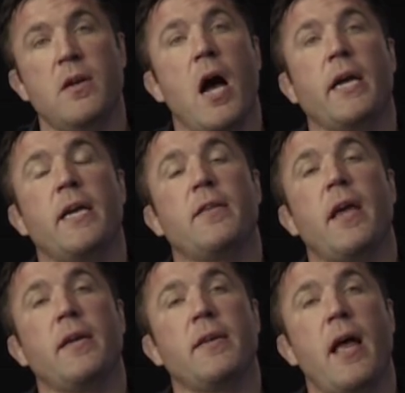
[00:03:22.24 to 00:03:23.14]
Not get
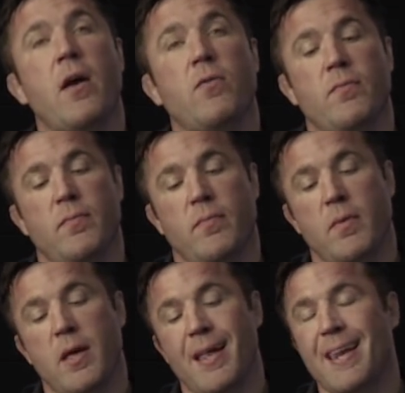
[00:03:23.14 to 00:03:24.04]
taken down.
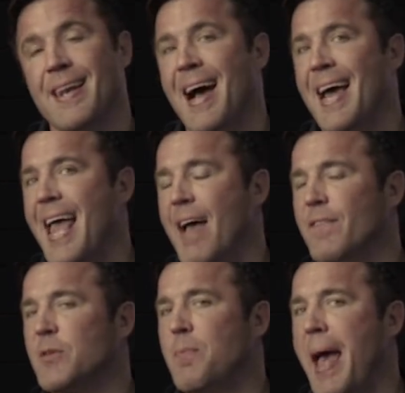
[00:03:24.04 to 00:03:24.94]
Not
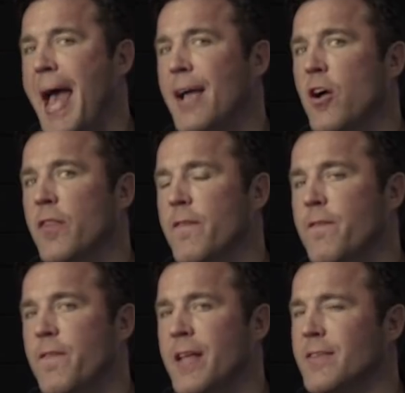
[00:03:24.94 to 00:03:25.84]
have his back on the
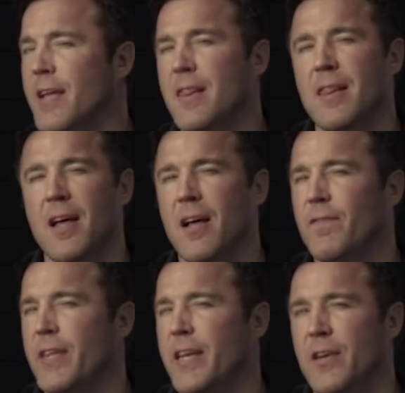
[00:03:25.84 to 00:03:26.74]
fence. I
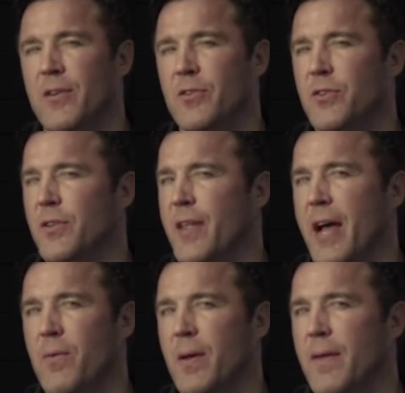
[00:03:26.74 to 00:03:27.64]
love that he understood
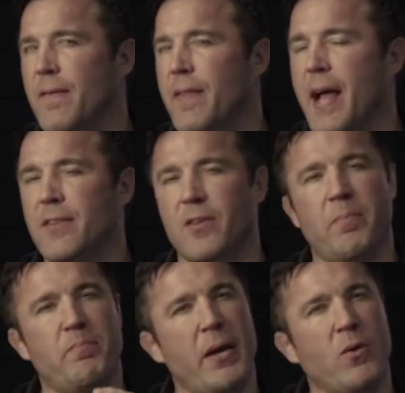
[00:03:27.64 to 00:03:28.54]
that one. That's
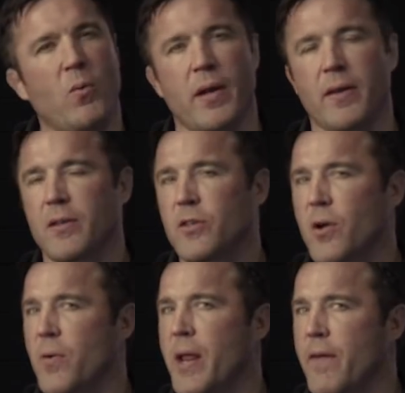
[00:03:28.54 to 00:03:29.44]
a big one.
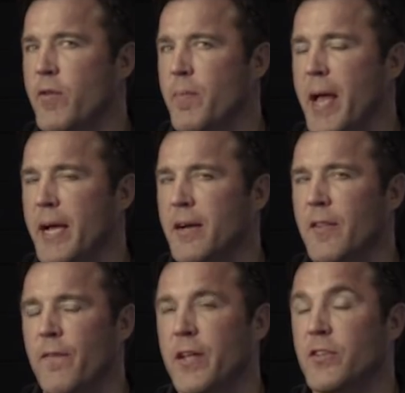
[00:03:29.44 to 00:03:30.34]
Don't have your back
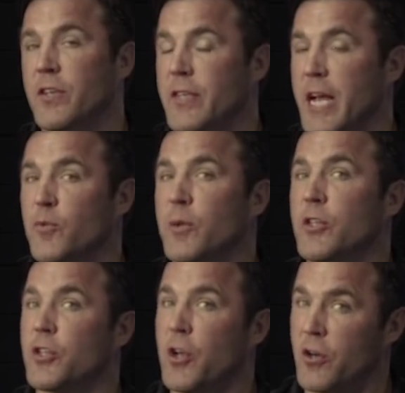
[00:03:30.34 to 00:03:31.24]
on the fence because that's
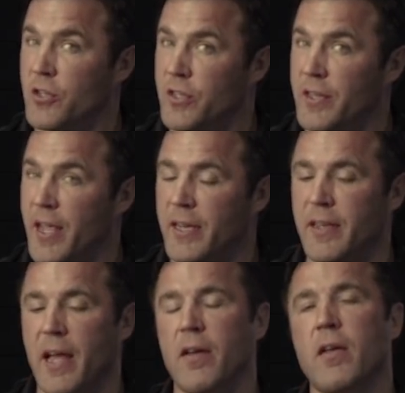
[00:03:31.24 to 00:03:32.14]
what starts the
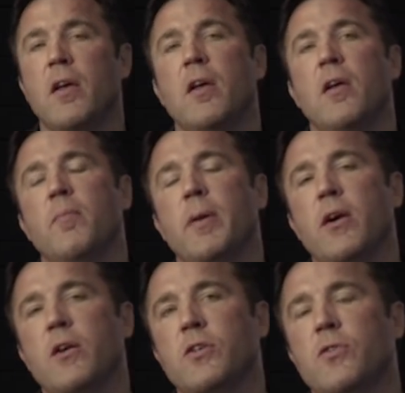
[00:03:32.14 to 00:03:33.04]
takedown. But
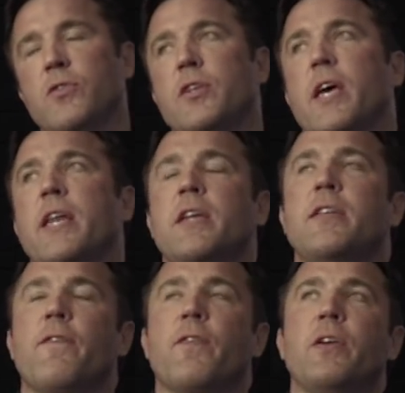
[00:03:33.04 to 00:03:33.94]
he also said in a
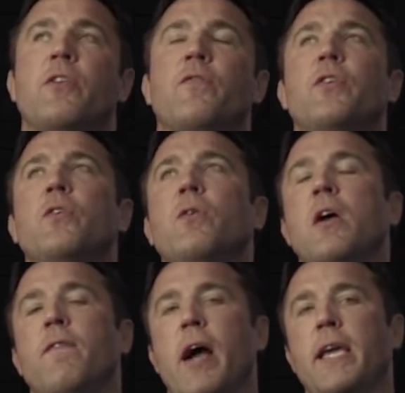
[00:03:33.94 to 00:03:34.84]
different interview, if
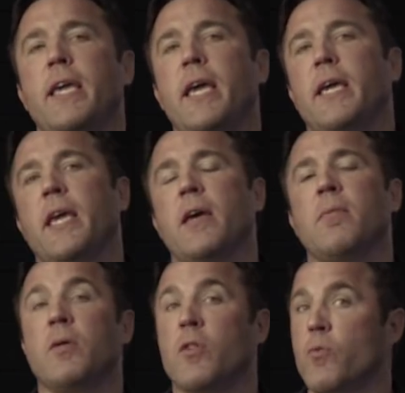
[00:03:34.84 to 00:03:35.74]
I kick
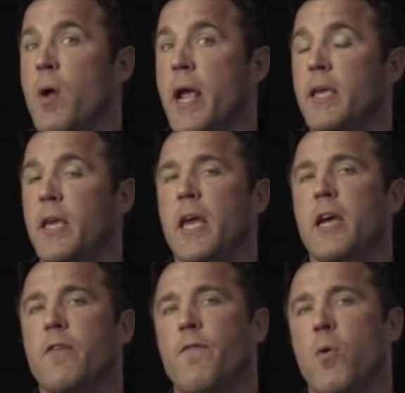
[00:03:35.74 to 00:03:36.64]
him the right
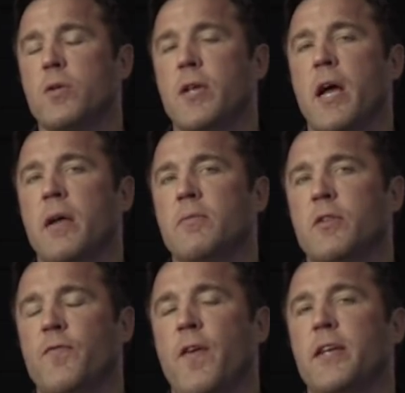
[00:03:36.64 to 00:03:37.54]
kick four times,
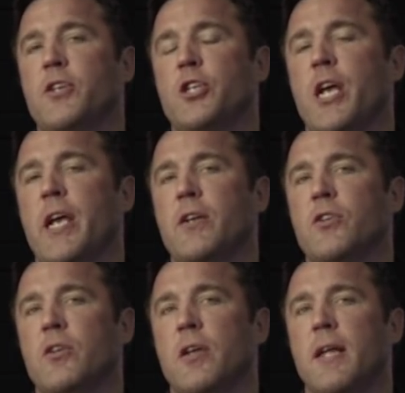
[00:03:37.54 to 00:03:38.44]
this fight's
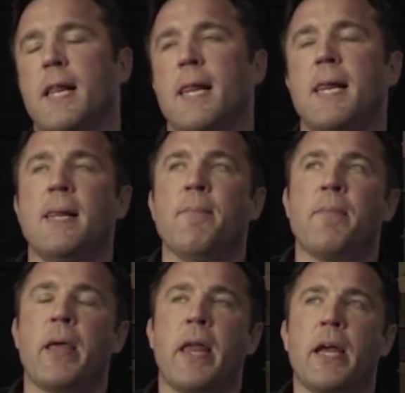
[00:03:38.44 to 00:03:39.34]
changed.
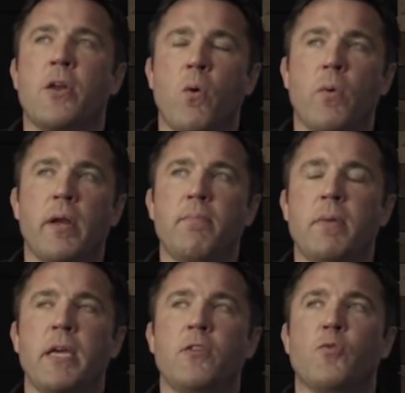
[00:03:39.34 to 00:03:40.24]
And I know what he
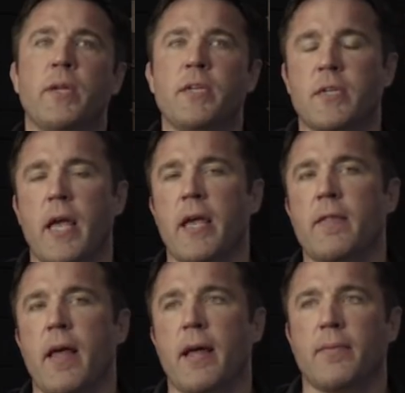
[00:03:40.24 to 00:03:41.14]
means when he's
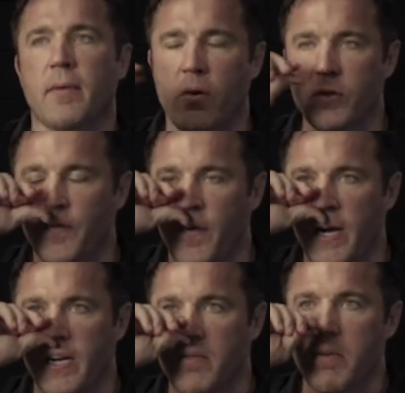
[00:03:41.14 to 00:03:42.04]
saying that. I was
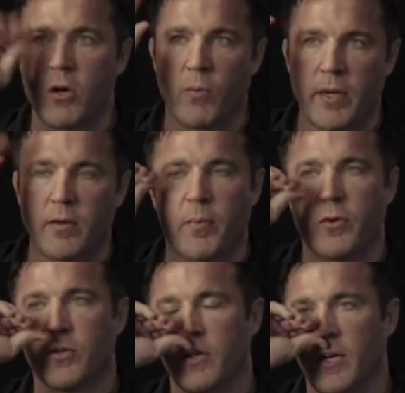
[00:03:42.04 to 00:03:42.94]
fighting at middleweight, to
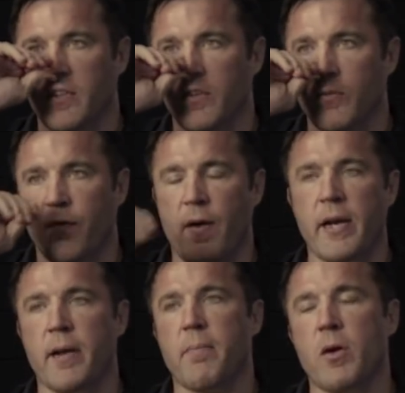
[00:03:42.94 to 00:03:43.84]
personalize this. I was
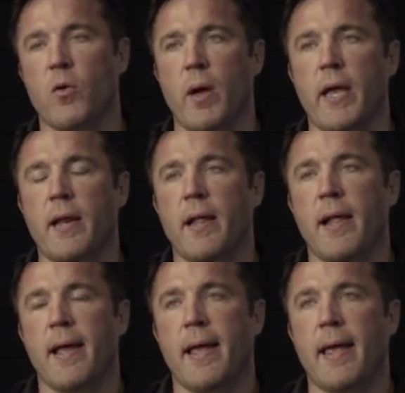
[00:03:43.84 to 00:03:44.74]
fighting at middleweight
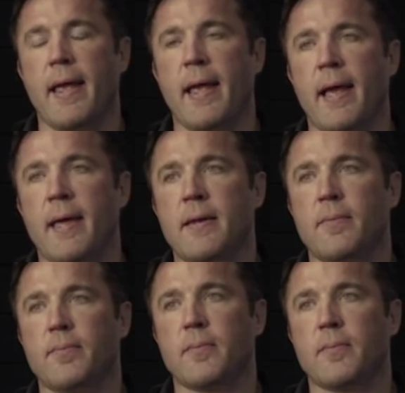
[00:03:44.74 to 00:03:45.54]
and